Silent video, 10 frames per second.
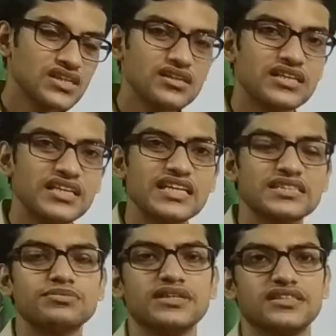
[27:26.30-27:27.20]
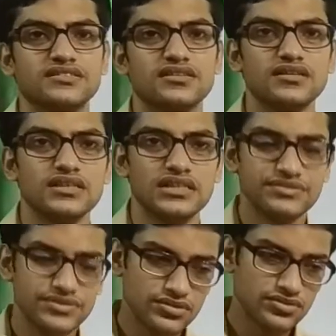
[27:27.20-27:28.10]
inexperienced.
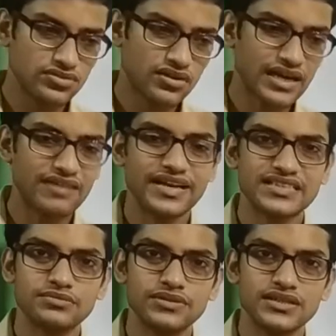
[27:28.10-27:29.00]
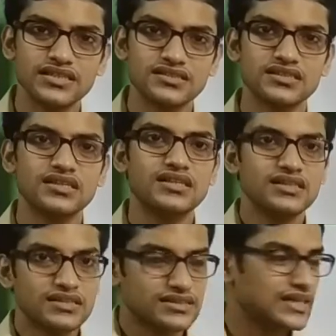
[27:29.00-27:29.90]
If you do not have experience,
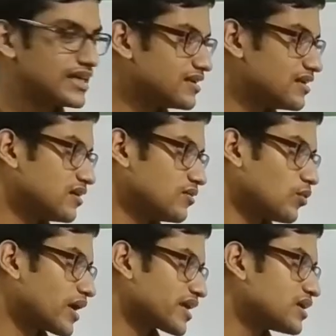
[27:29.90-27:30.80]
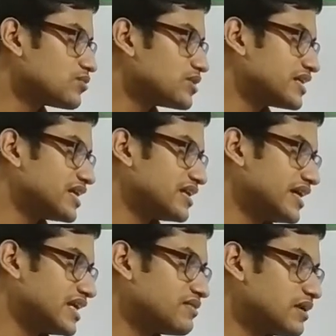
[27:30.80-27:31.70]
then working with
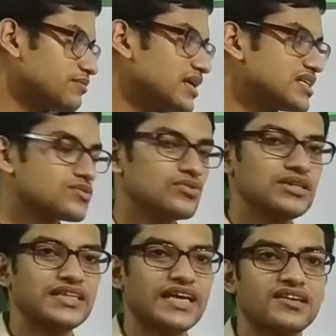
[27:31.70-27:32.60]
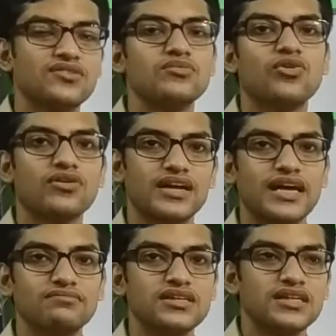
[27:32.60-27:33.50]
native APIs will take you more
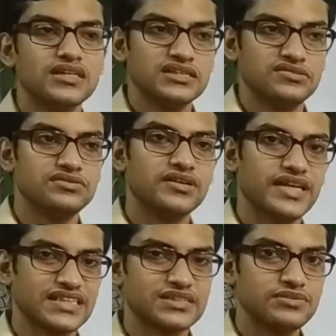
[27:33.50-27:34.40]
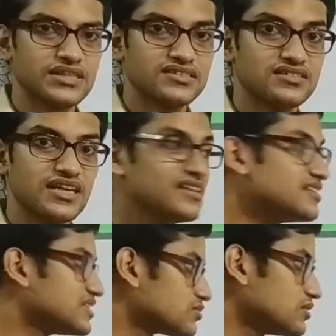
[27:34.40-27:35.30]
time. If you are experienced, then
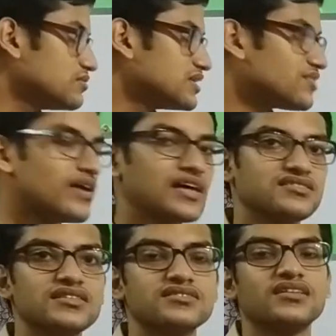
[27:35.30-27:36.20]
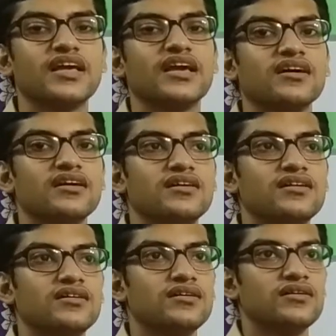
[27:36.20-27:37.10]
this will be the fastest thing
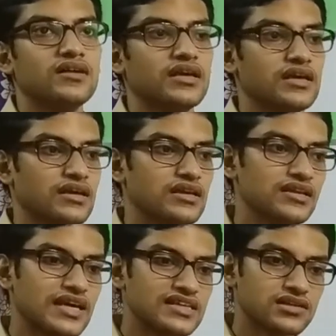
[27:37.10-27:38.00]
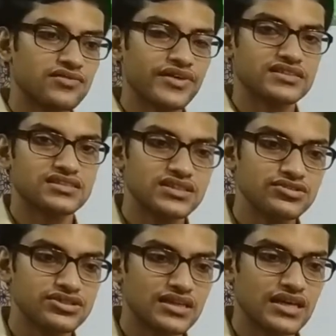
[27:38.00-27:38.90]
in case of
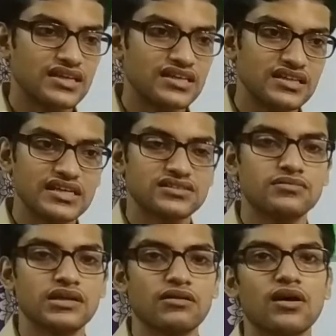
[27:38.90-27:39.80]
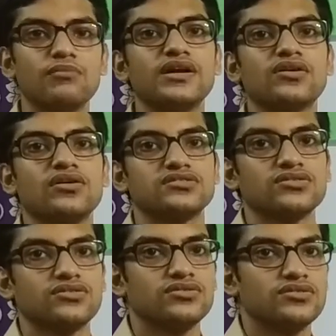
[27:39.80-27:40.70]
execution and in case of development also,